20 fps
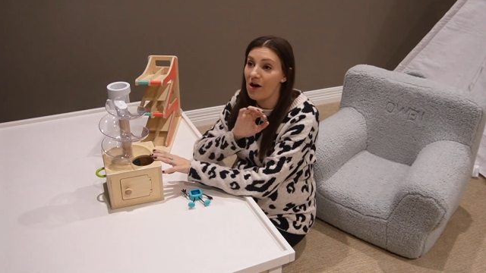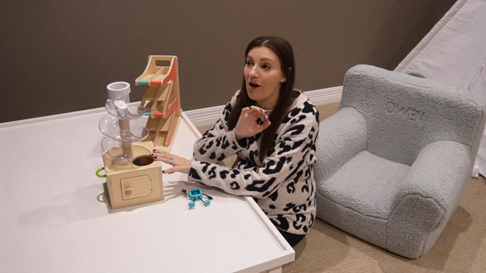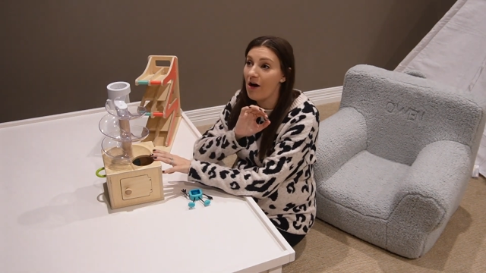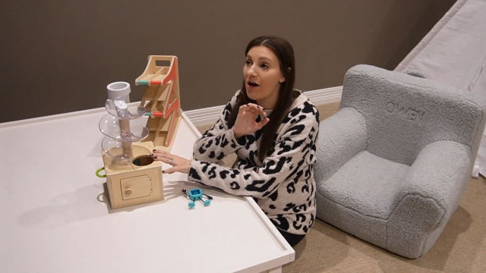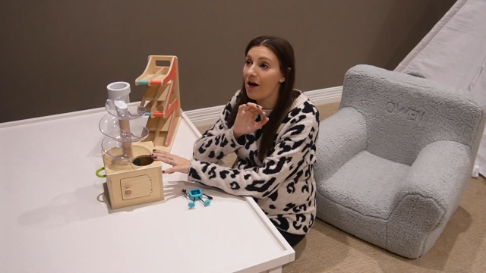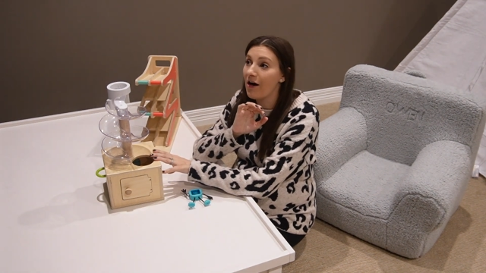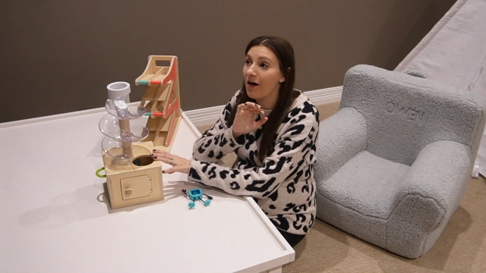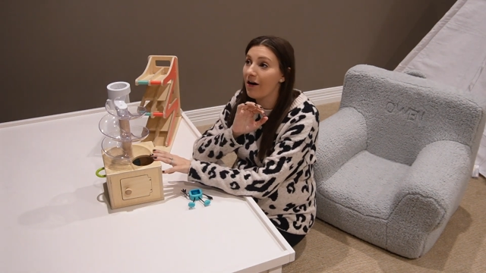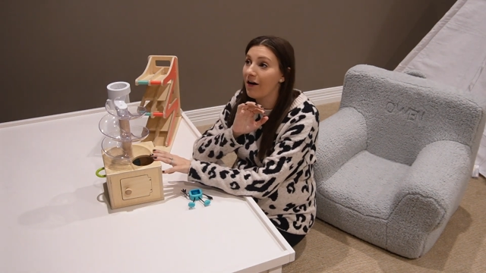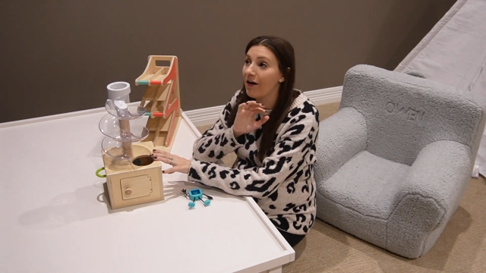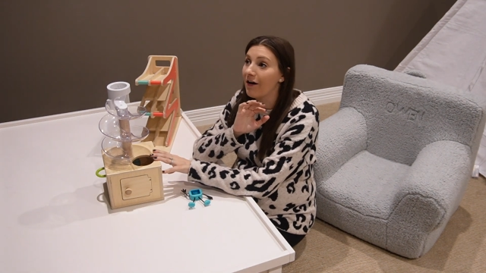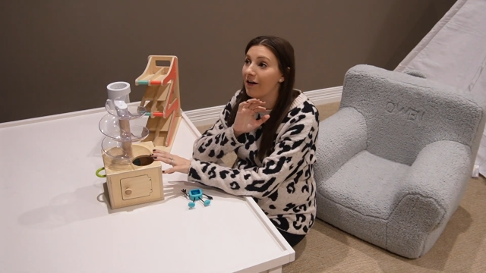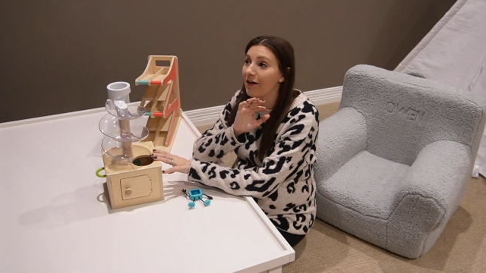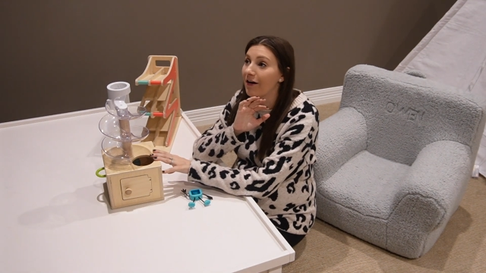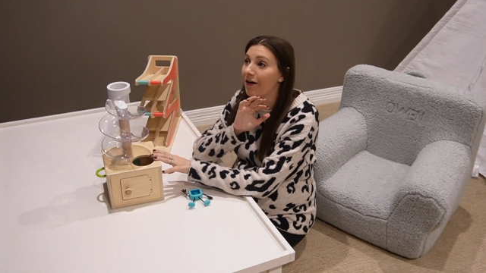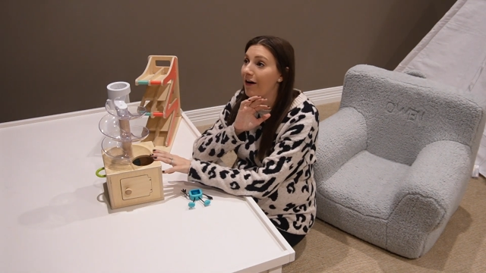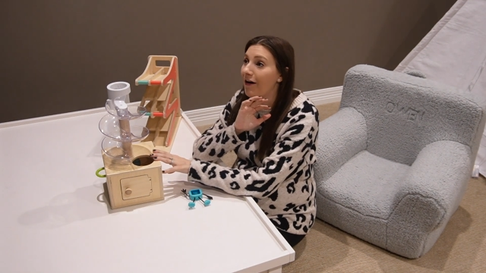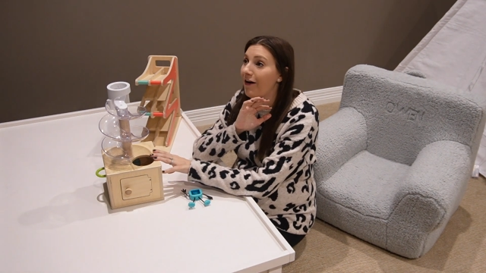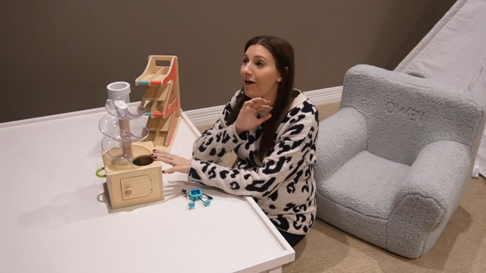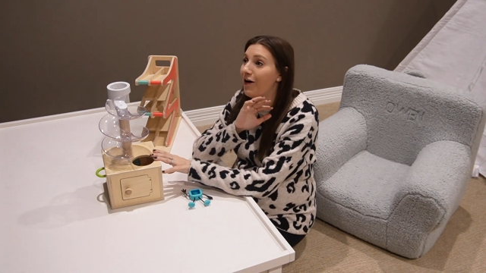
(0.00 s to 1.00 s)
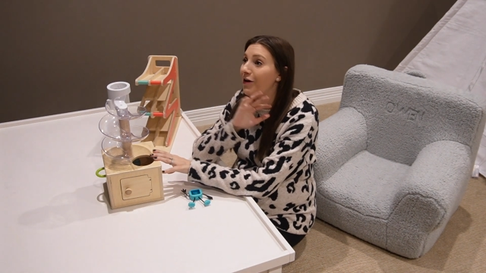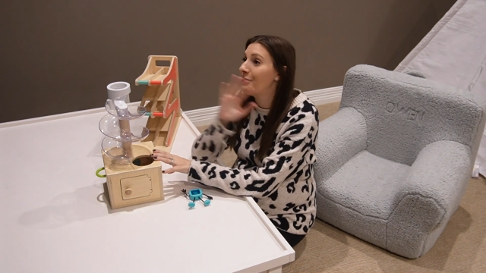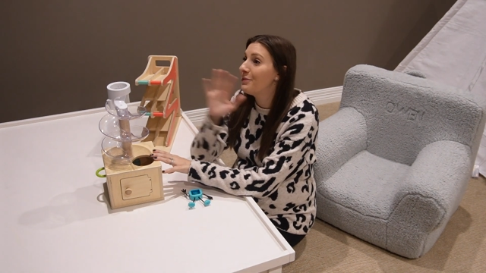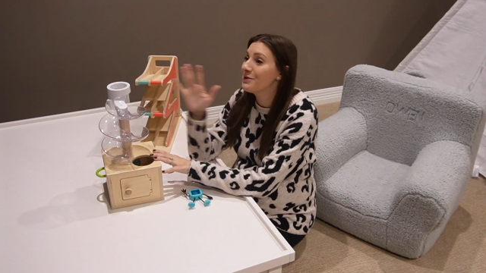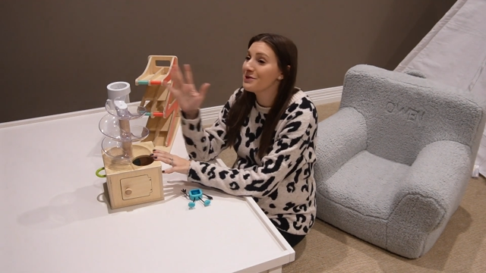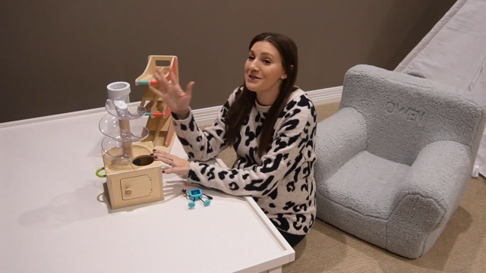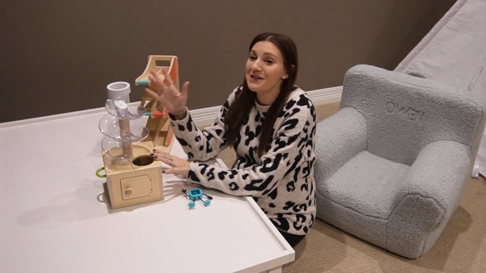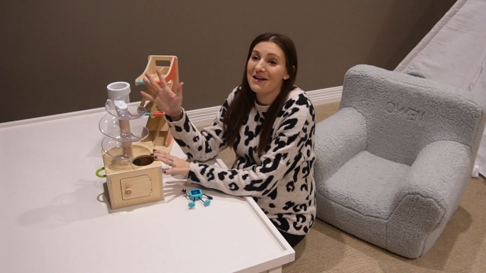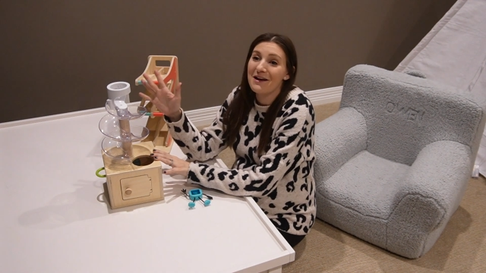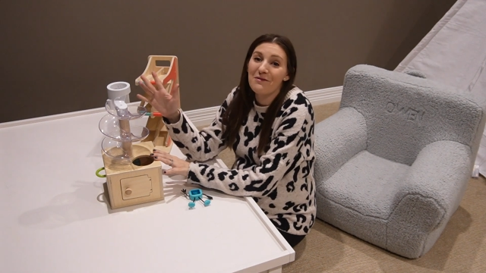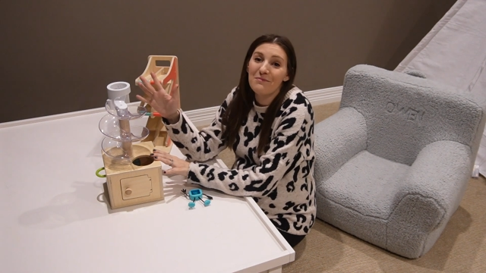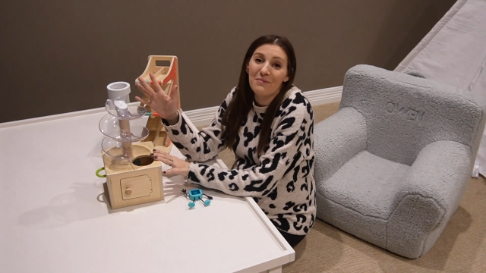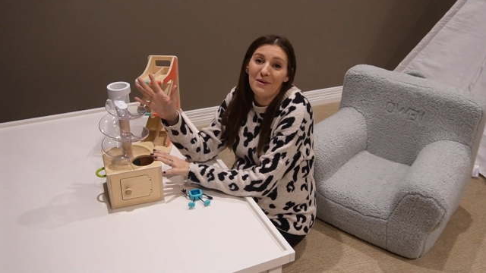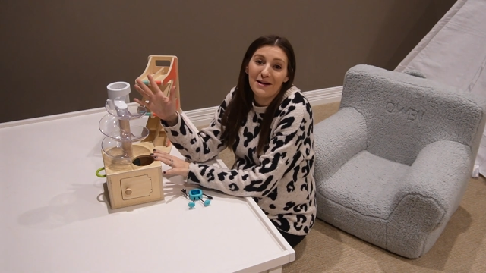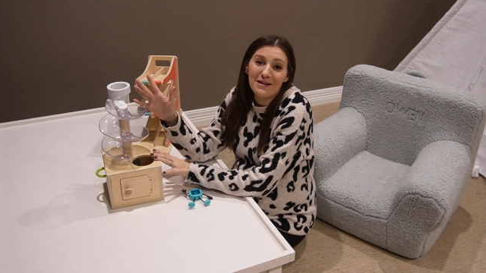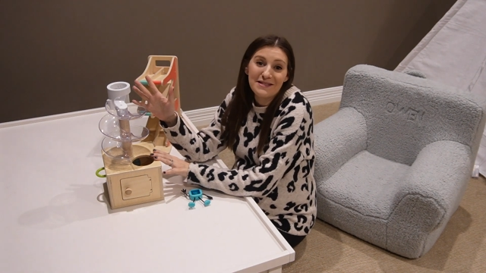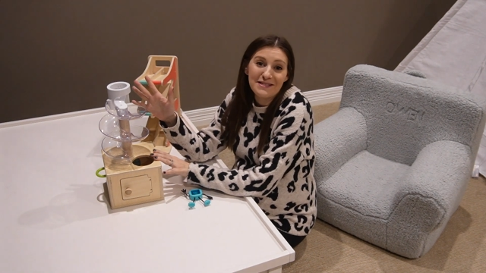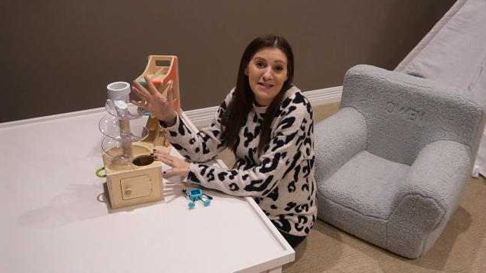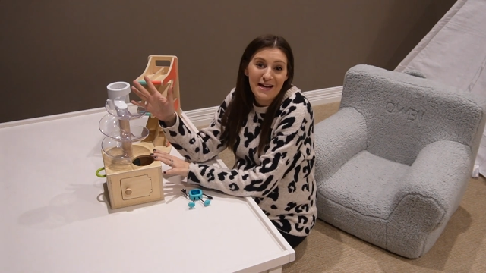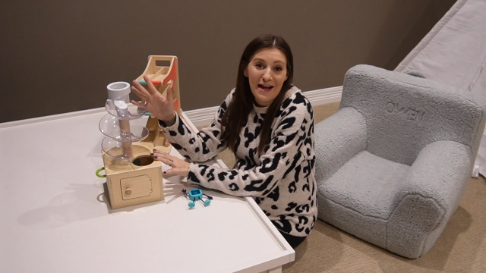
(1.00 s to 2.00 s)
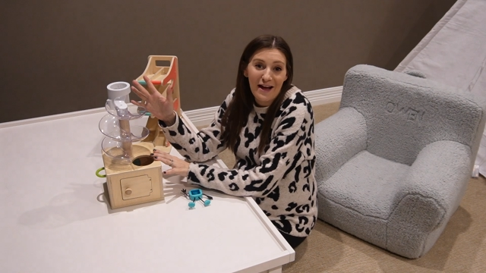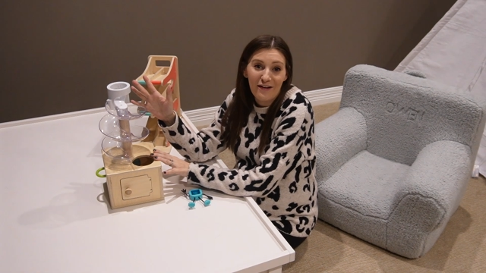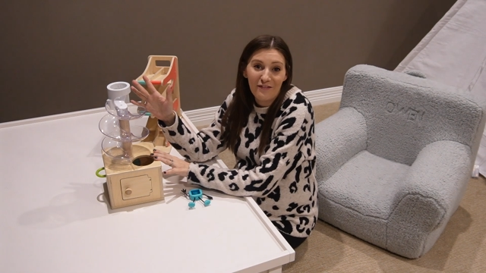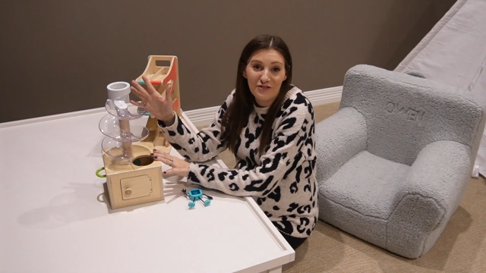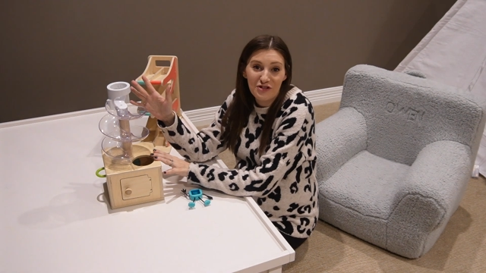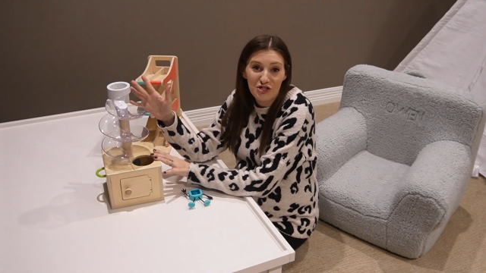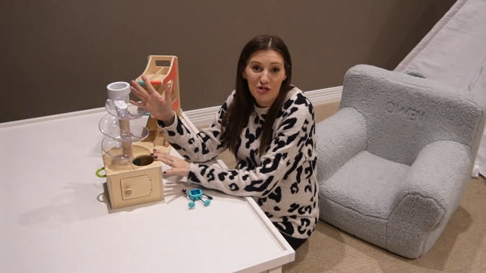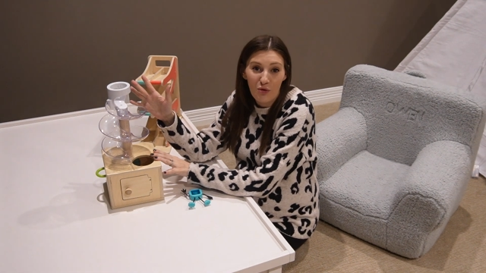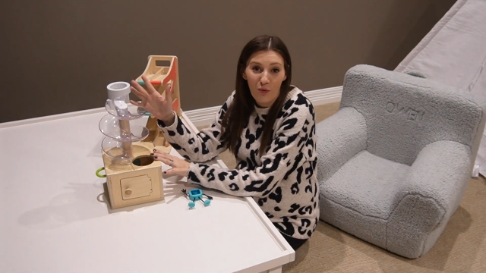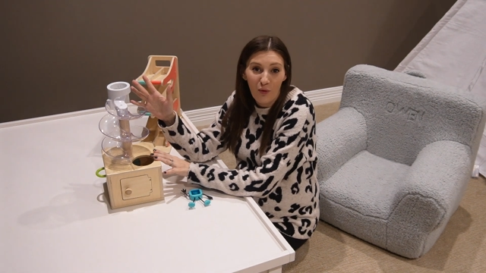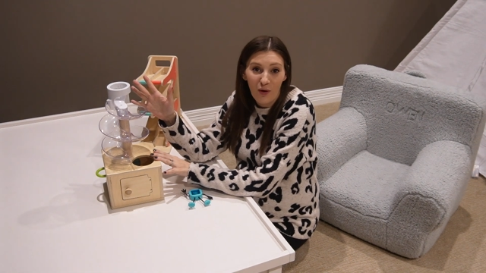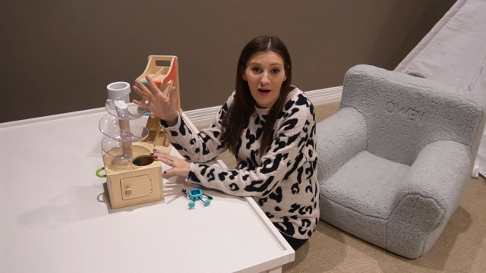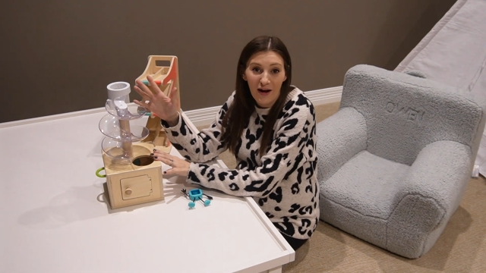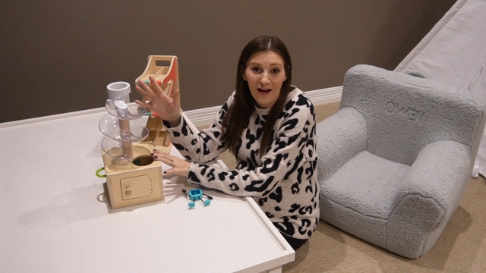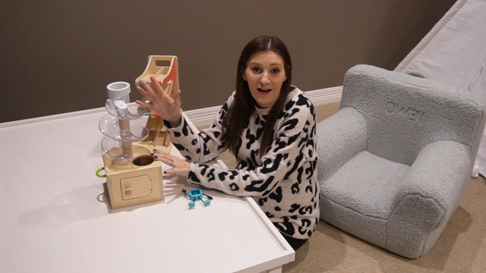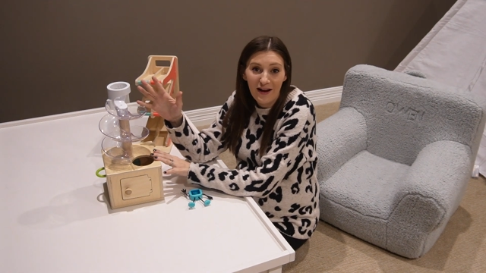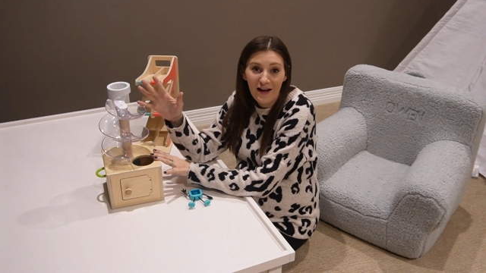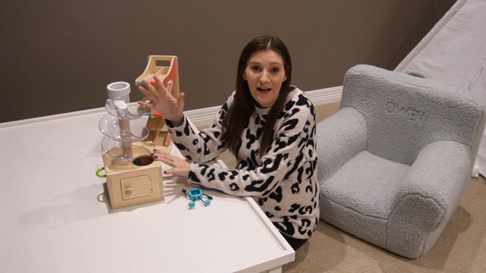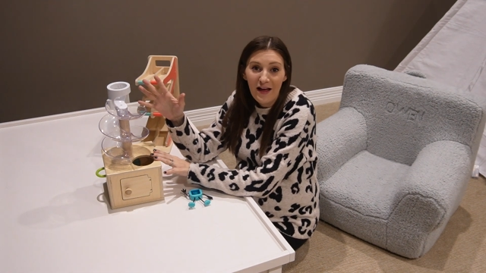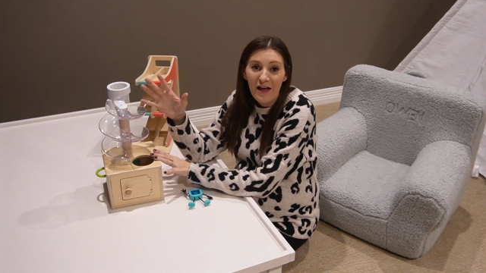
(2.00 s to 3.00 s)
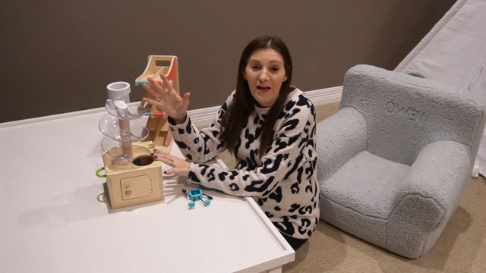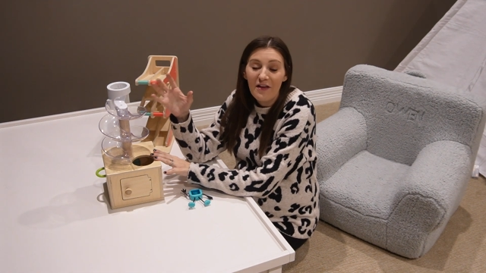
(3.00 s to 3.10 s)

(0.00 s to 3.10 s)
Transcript: are almost like a must-have toy.